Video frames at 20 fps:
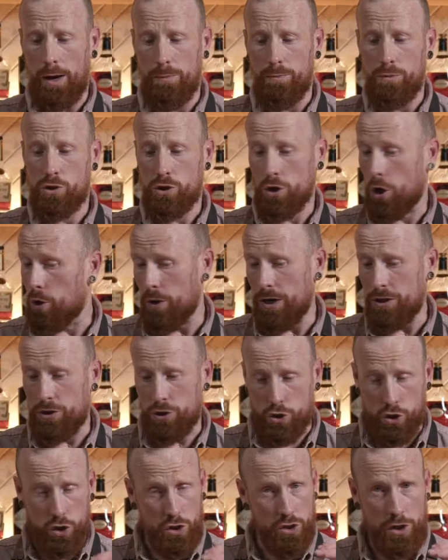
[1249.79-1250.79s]
So it's
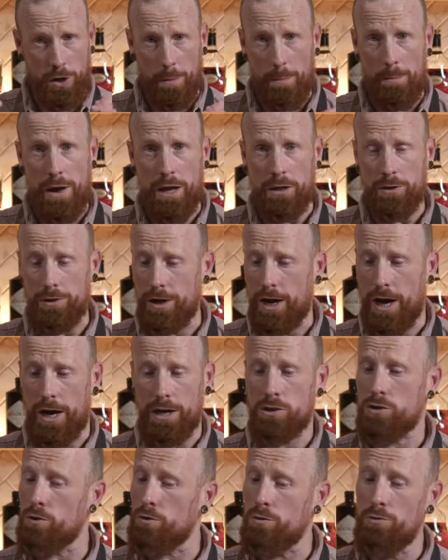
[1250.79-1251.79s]
just going to melt the
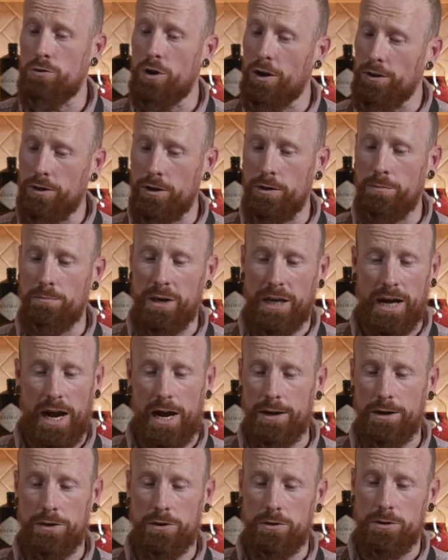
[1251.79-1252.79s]
ice. So nothing
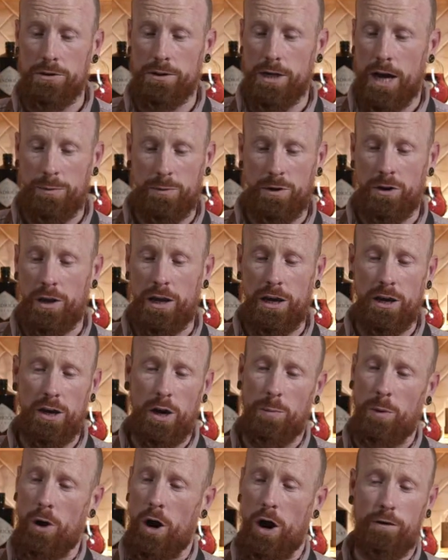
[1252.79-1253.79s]
mechanical is happening here
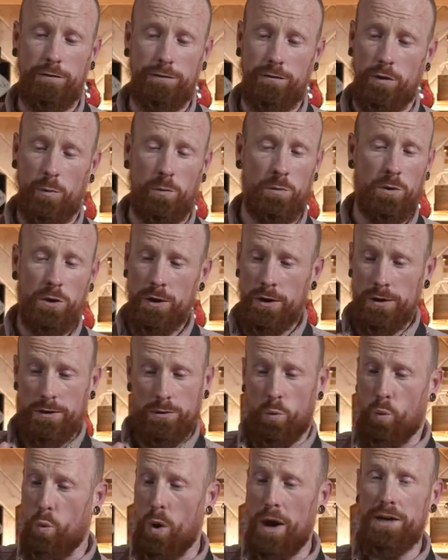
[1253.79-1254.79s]
apart from
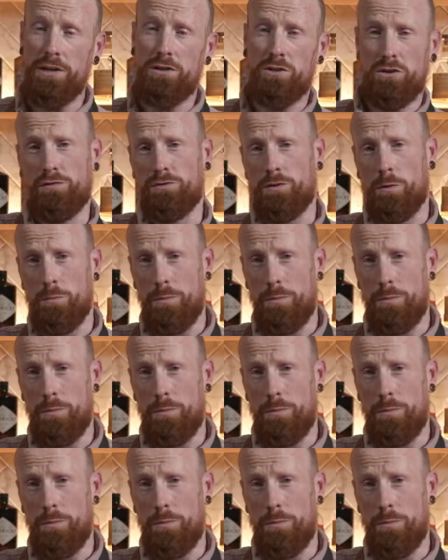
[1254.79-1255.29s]
weight of the